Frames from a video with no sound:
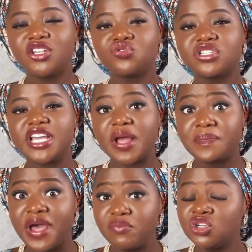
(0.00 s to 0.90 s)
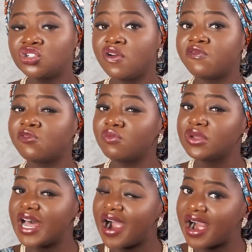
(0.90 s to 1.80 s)
to take permission from
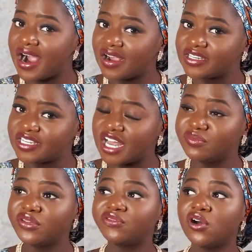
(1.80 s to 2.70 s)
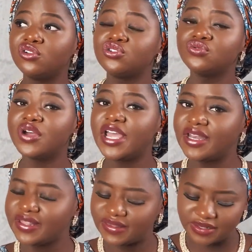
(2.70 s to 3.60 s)
that guardian before you do
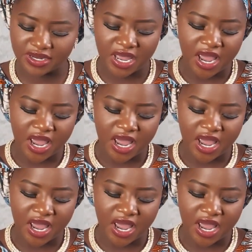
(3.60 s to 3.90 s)
anything.